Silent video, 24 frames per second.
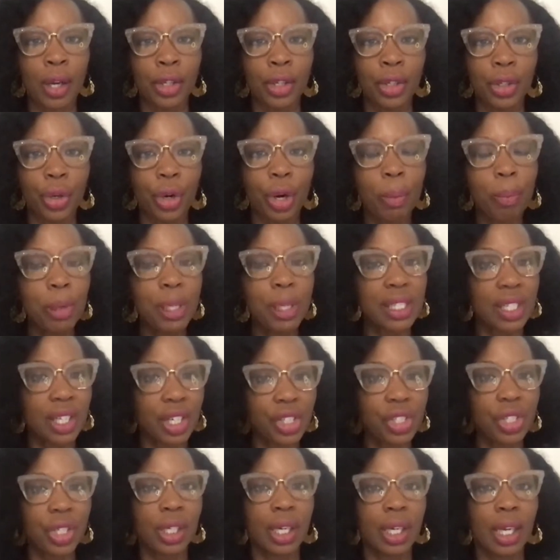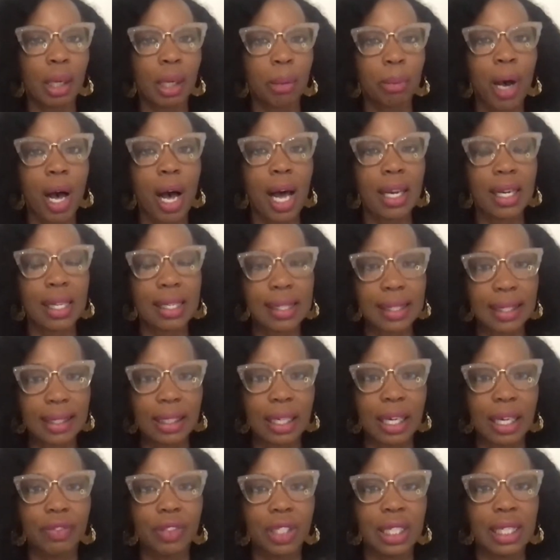your position at a policy
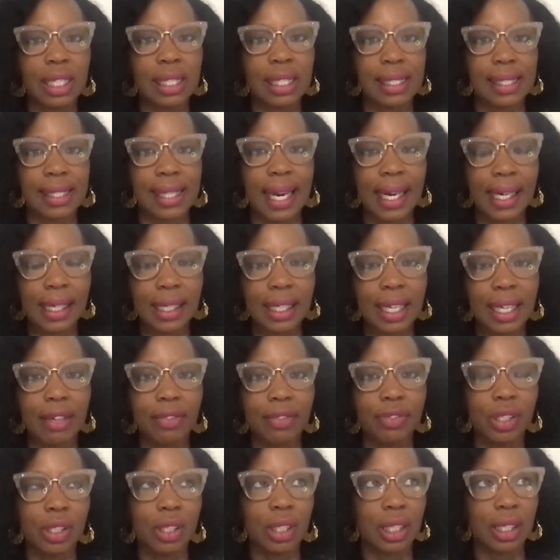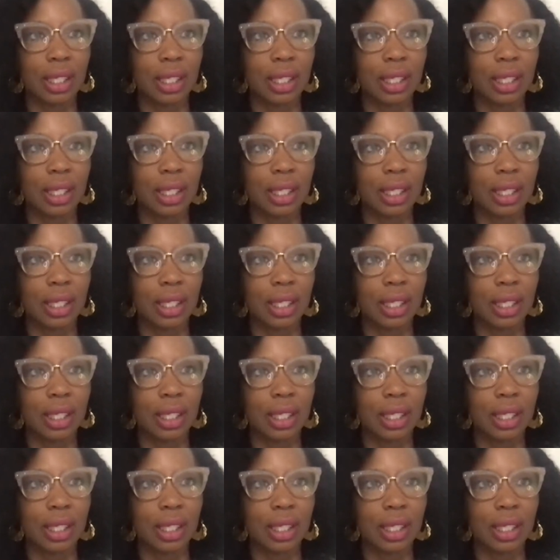level, at a state level,